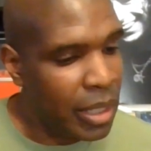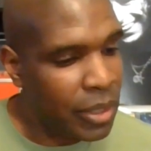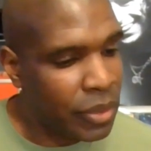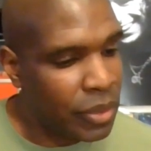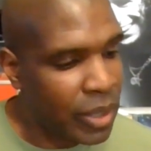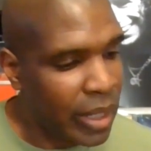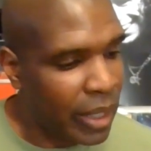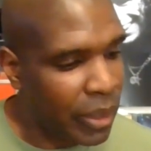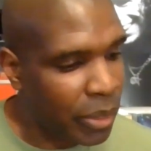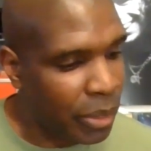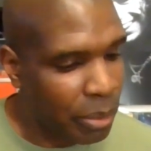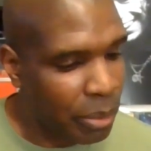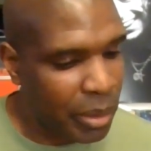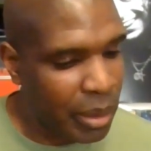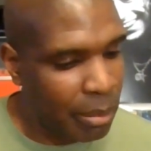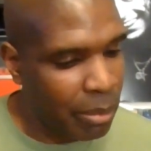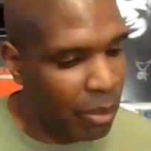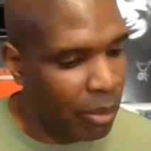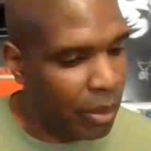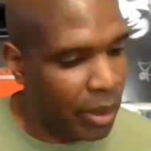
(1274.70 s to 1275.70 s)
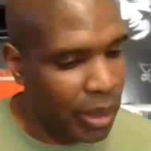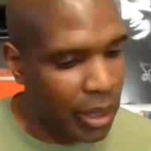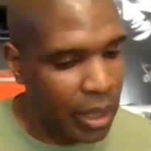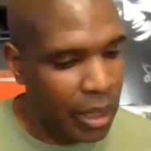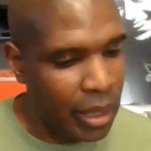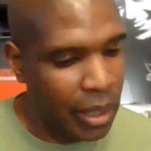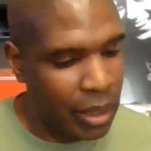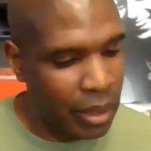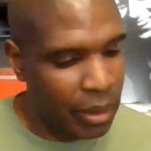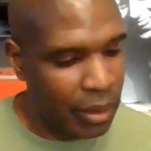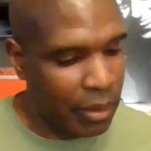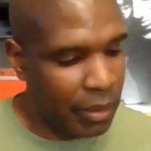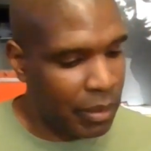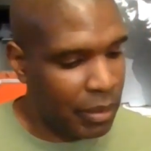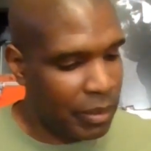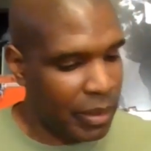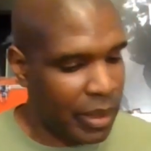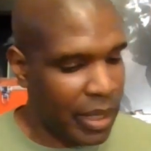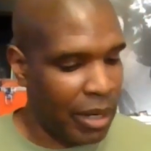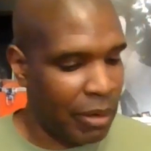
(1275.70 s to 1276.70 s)
then just like three more here and
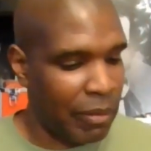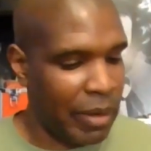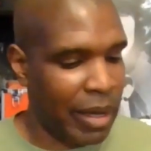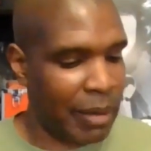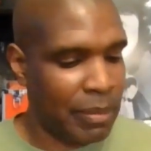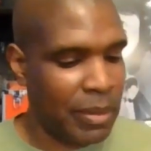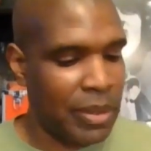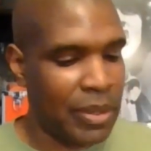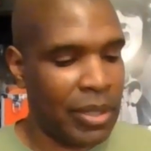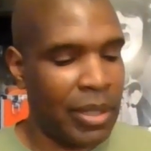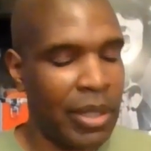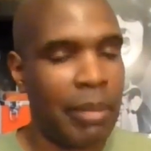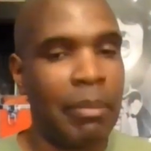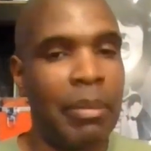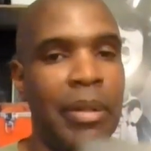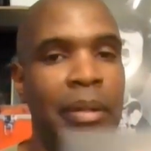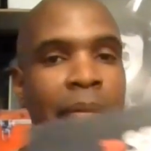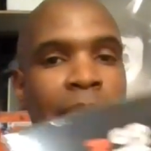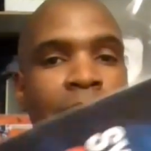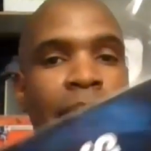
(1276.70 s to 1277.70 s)
kind of wrap this up.